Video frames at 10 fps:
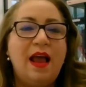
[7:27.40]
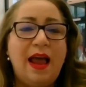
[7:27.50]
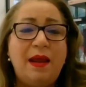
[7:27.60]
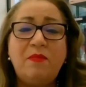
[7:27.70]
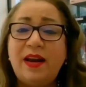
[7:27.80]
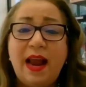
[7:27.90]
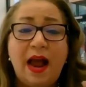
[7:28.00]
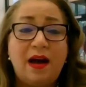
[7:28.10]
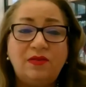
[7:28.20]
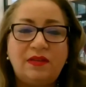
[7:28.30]
And money
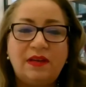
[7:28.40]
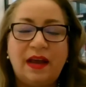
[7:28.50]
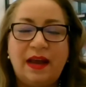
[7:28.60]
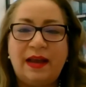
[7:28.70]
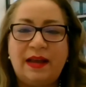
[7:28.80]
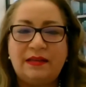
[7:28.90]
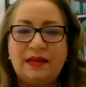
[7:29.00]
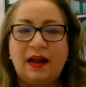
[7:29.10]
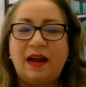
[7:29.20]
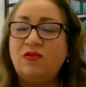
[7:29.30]
out is
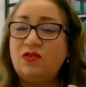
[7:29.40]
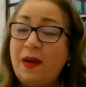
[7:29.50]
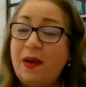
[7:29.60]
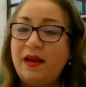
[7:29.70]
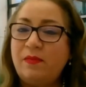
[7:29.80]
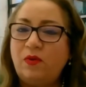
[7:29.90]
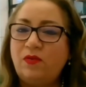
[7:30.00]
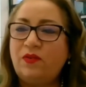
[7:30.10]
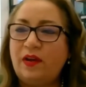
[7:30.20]
accounts payables,